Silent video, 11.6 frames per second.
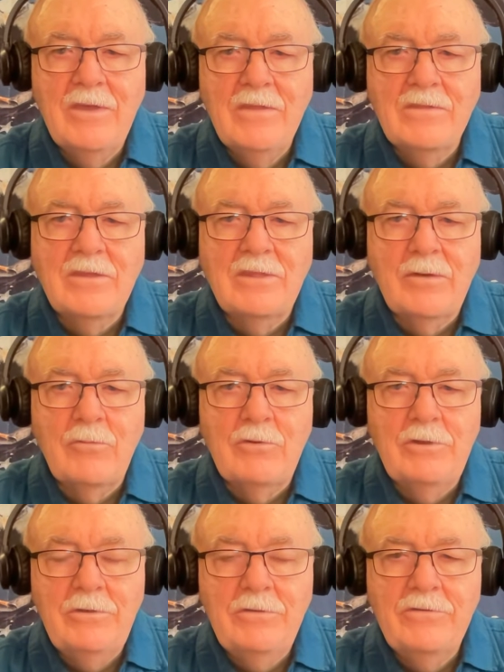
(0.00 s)
That they will
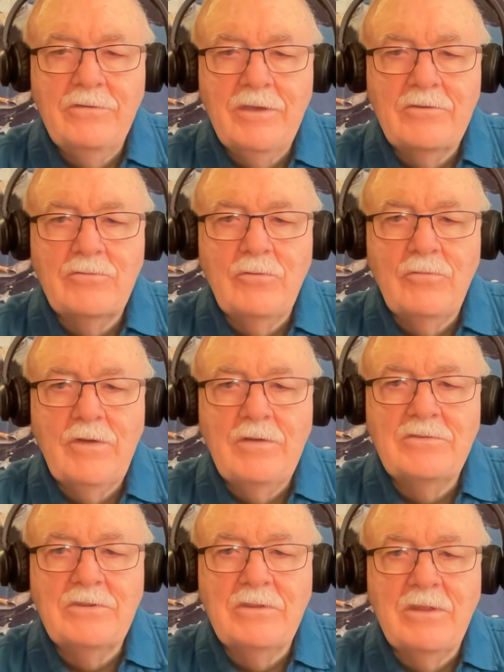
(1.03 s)
lose sexual
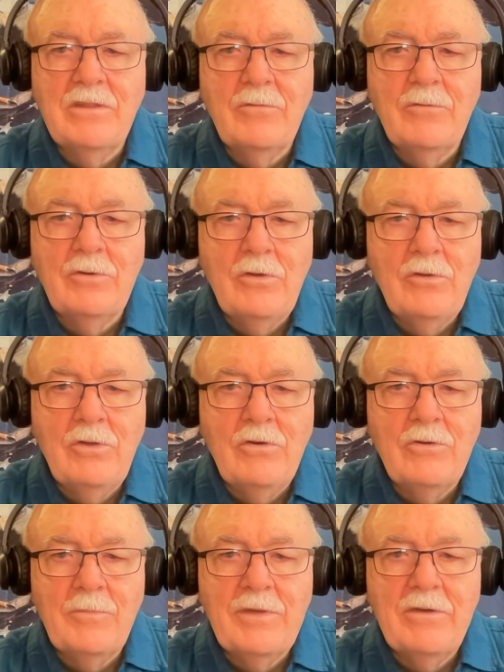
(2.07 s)
function, that they will no longer
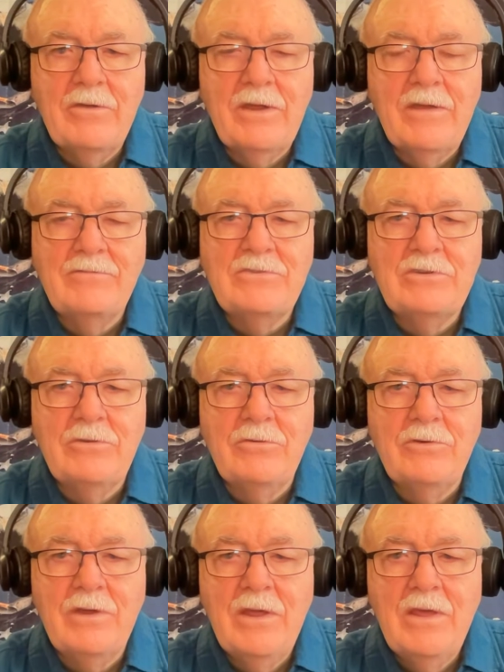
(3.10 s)
be able to have
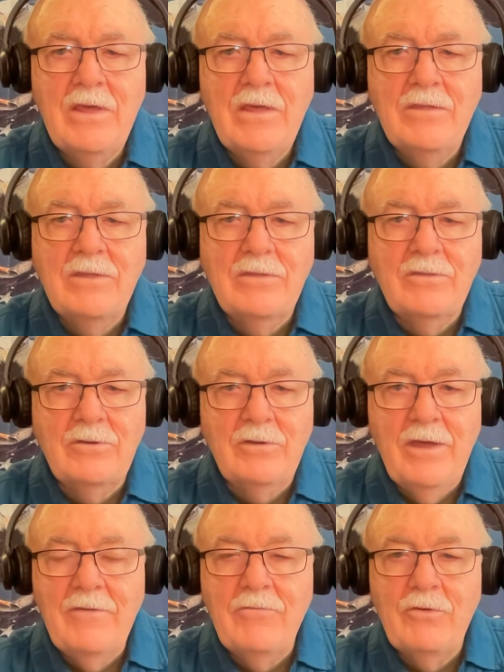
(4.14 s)
children, that their
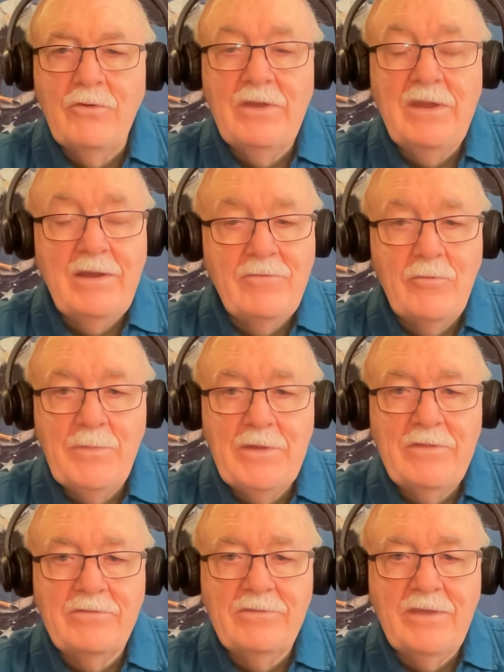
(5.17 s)
life will never be the
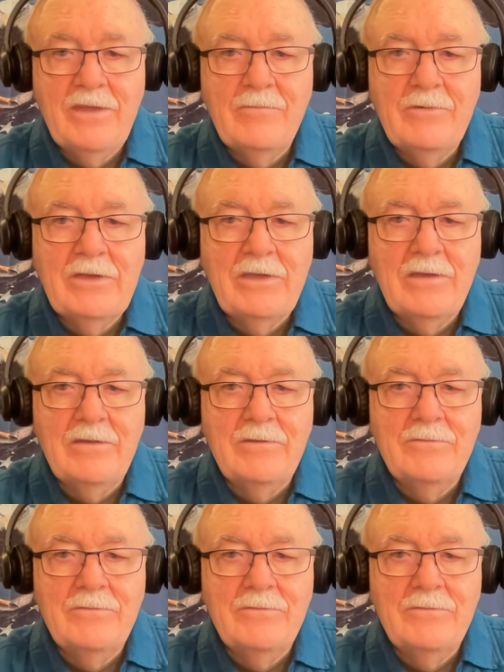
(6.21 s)
same again.